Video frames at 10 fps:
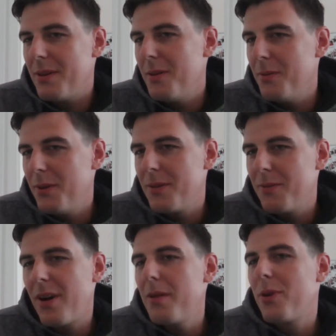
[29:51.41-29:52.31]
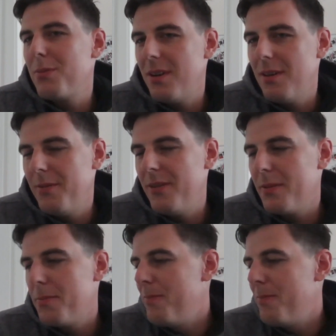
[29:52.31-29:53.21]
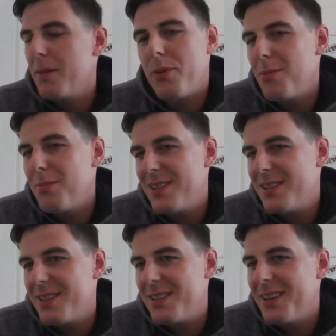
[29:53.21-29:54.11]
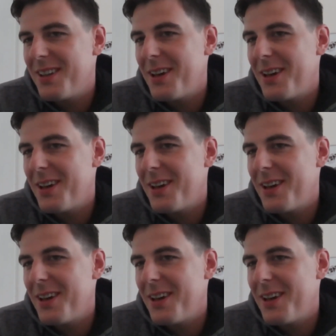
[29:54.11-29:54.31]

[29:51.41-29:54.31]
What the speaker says: with big promises.